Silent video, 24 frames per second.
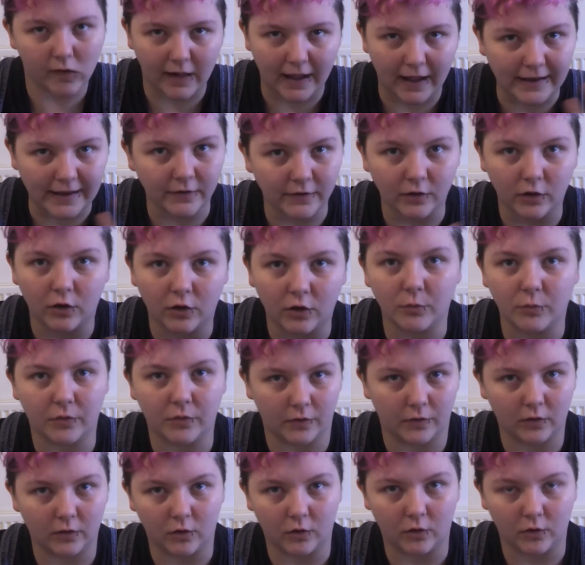Canon law were the
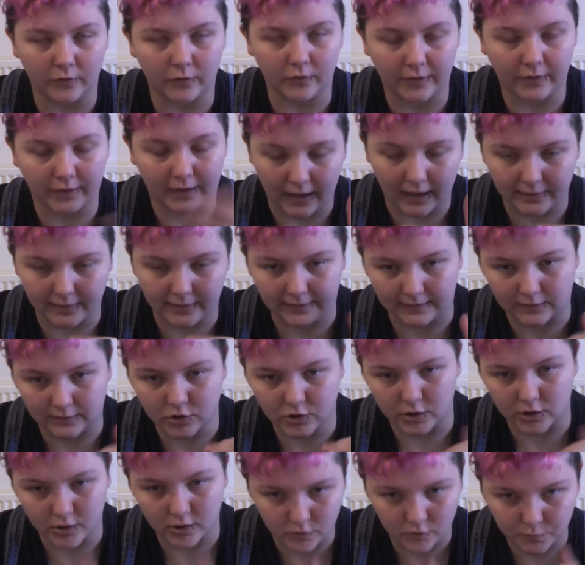laws the Catholic
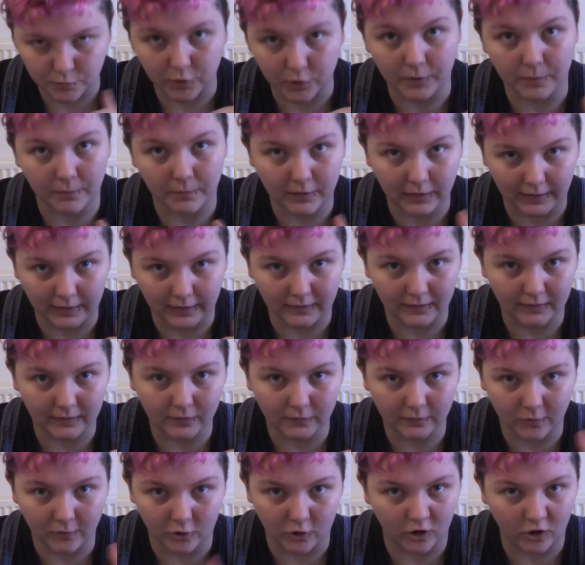Church put in place
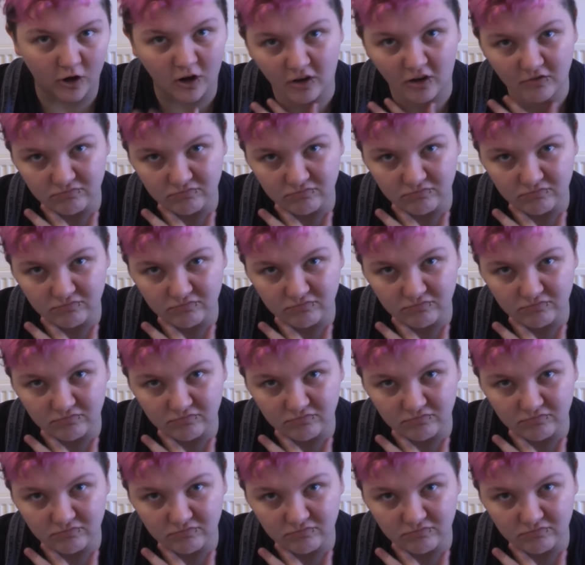for